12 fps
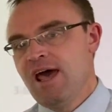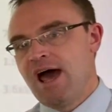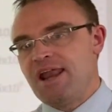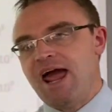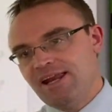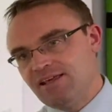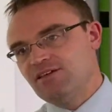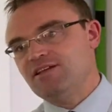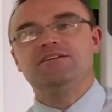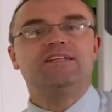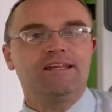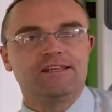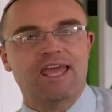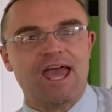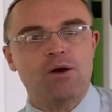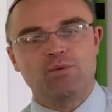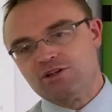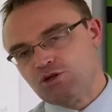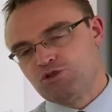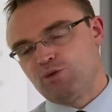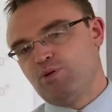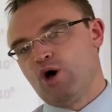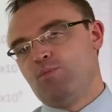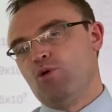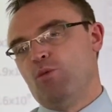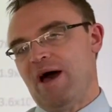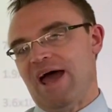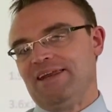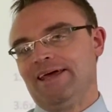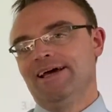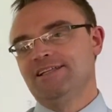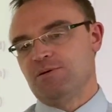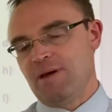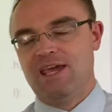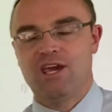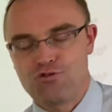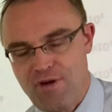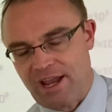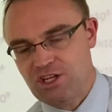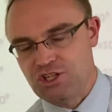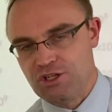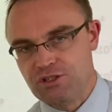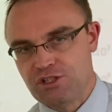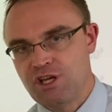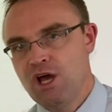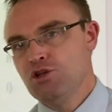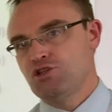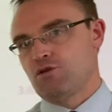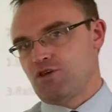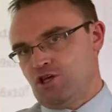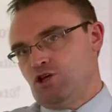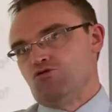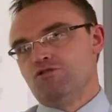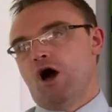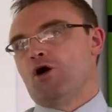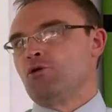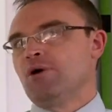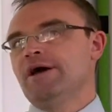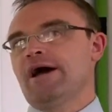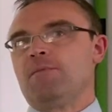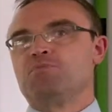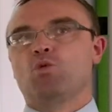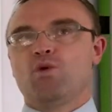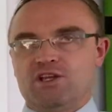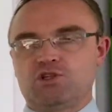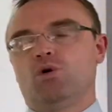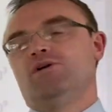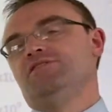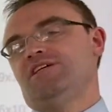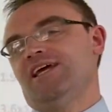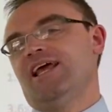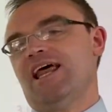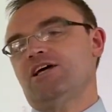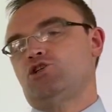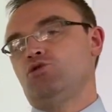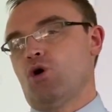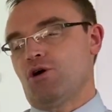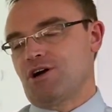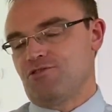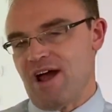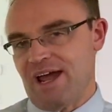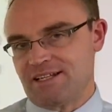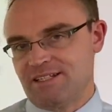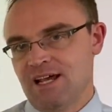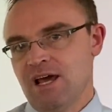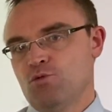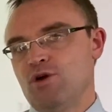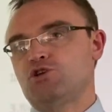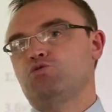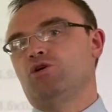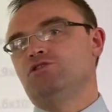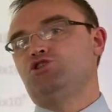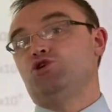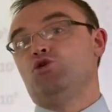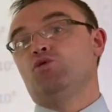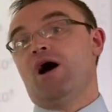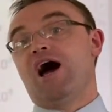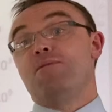and any that you didn't get, we'd use the purple pen to make corrections so that you know which ones in class you got correct, which ones you